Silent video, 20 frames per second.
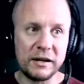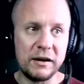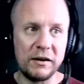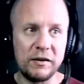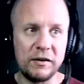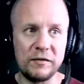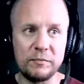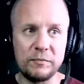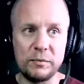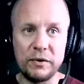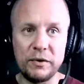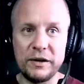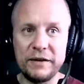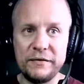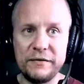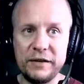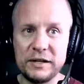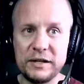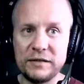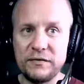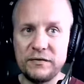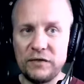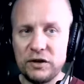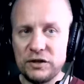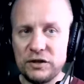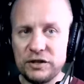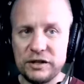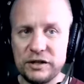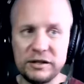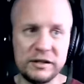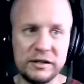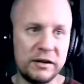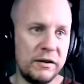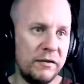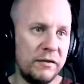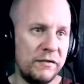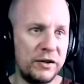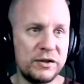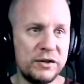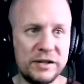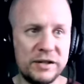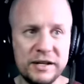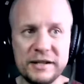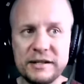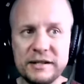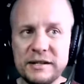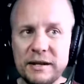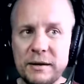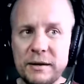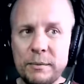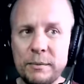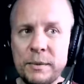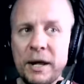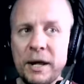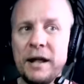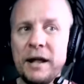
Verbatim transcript: of previous versions of your system.